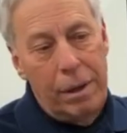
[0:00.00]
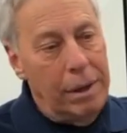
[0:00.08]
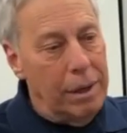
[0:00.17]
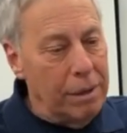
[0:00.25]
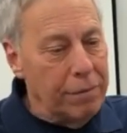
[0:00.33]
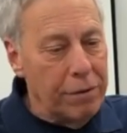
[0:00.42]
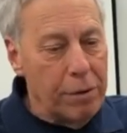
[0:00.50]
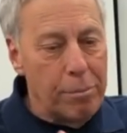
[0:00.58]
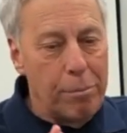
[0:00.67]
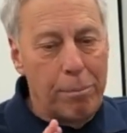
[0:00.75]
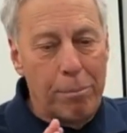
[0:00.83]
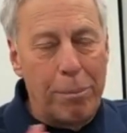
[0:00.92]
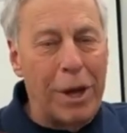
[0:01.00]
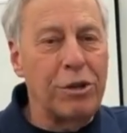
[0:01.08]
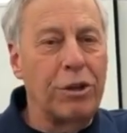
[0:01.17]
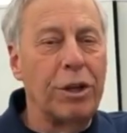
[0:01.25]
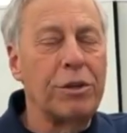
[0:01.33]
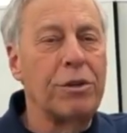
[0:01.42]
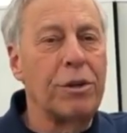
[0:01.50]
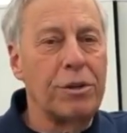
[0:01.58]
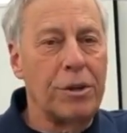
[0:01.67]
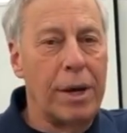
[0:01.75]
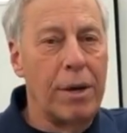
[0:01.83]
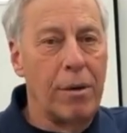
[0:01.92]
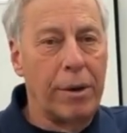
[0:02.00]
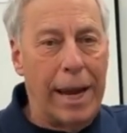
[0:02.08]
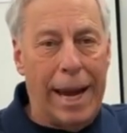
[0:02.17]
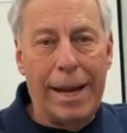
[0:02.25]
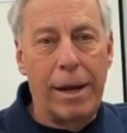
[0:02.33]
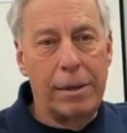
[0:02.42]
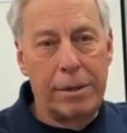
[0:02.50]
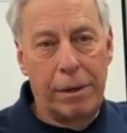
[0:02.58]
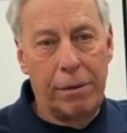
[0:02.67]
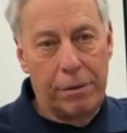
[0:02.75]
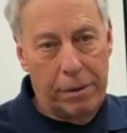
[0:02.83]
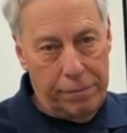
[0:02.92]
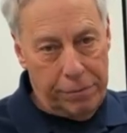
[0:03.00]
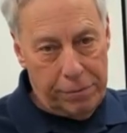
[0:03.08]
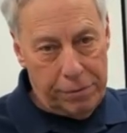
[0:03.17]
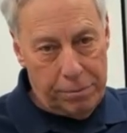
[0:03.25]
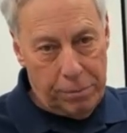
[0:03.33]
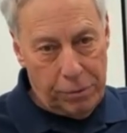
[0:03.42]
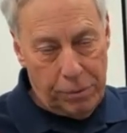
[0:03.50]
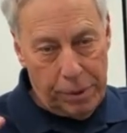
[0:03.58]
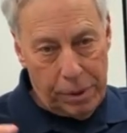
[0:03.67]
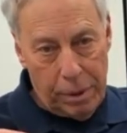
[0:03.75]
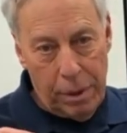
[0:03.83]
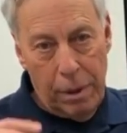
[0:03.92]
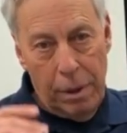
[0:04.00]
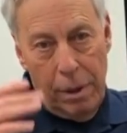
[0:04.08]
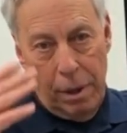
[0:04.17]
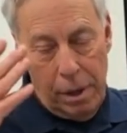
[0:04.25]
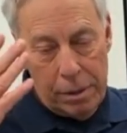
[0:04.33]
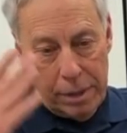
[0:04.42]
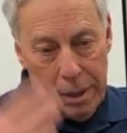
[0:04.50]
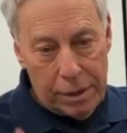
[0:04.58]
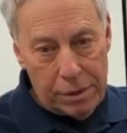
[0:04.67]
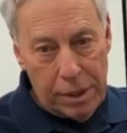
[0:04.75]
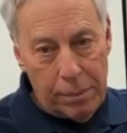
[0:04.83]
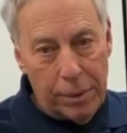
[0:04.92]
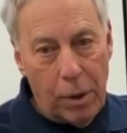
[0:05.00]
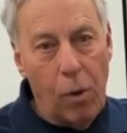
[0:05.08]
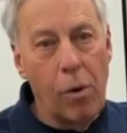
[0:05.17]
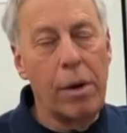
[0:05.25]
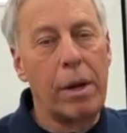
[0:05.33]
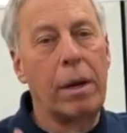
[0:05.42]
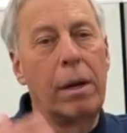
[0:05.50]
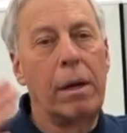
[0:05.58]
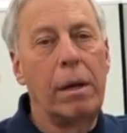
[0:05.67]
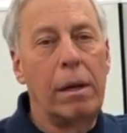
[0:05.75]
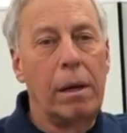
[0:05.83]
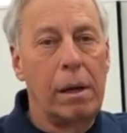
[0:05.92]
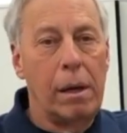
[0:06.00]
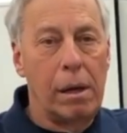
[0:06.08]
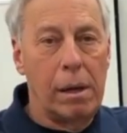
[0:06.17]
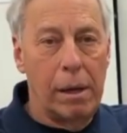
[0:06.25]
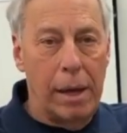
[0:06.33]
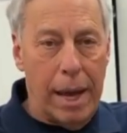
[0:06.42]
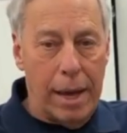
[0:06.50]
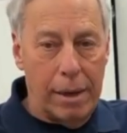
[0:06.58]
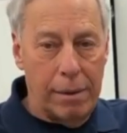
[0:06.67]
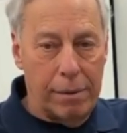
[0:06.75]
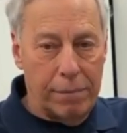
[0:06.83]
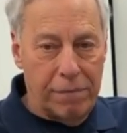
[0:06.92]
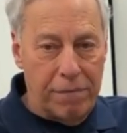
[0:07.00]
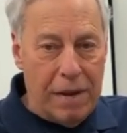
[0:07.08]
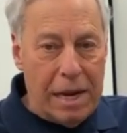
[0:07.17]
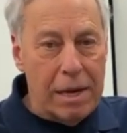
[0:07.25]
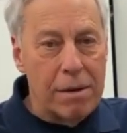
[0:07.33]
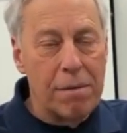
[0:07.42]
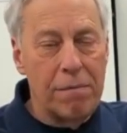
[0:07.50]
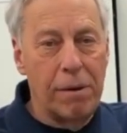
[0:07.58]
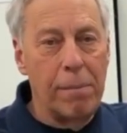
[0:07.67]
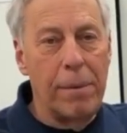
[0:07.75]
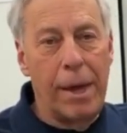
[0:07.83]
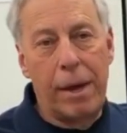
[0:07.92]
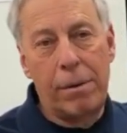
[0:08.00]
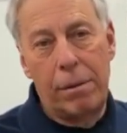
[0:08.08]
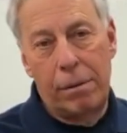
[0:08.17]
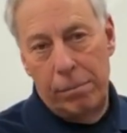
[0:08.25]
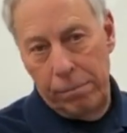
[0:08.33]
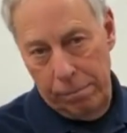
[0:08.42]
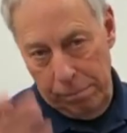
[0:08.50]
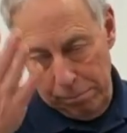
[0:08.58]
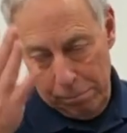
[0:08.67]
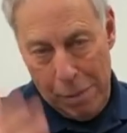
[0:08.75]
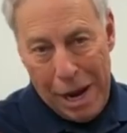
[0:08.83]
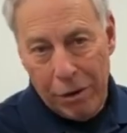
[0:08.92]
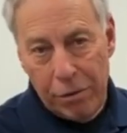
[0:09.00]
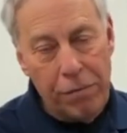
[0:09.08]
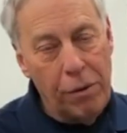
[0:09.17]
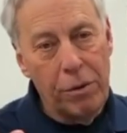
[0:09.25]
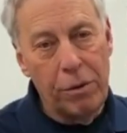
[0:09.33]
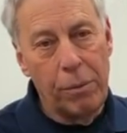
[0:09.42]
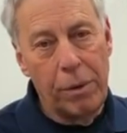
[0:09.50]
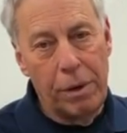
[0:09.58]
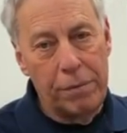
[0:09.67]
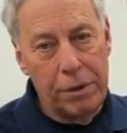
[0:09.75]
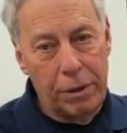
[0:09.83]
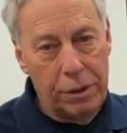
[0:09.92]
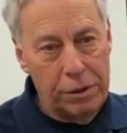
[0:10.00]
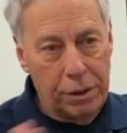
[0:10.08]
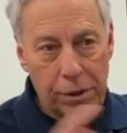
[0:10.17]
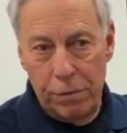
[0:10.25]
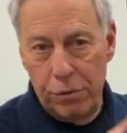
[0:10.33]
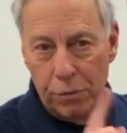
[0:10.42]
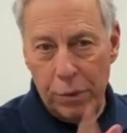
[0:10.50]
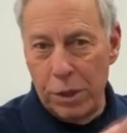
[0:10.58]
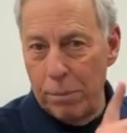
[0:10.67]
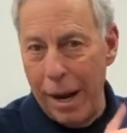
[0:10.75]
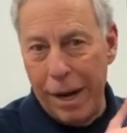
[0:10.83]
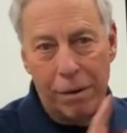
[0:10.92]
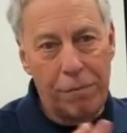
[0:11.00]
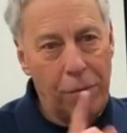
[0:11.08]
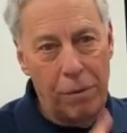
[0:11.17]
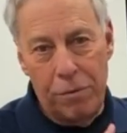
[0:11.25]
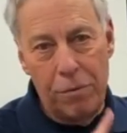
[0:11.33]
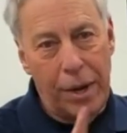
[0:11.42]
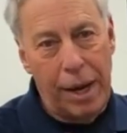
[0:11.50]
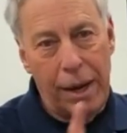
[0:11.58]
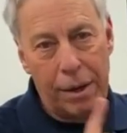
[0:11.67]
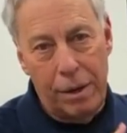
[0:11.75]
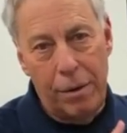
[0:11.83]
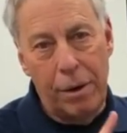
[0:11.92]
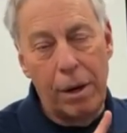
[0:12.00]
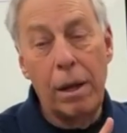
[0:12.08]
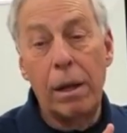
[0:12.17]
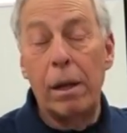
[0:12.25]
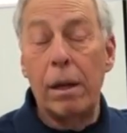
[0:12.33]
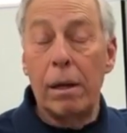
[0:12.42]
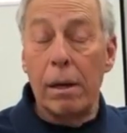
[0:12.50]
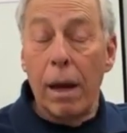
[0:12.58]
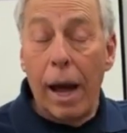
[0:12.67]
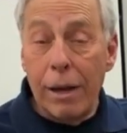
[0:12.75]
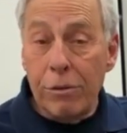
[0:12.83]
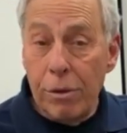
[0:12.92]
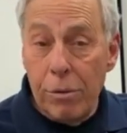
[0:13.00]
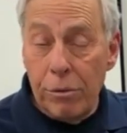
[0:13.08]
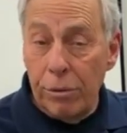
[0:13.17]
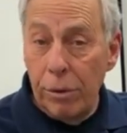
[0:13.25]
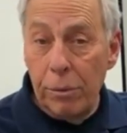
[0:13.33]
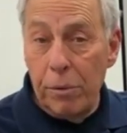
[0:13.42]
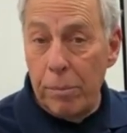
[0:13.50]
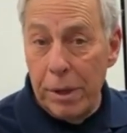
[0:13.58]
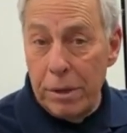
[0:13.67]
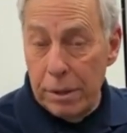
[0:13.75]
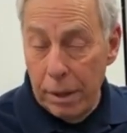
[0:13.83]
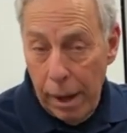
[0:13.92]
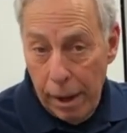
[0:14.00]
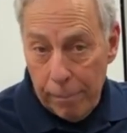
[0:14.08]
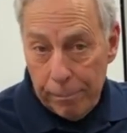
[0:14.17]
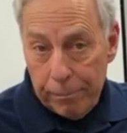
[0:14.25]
even the best listeners I know cannot tell the difference between a DSD recording uh, and the feed from that microphone or whatever you're listening to. You switch back and forth, you can't hear it. Not so true with PCM.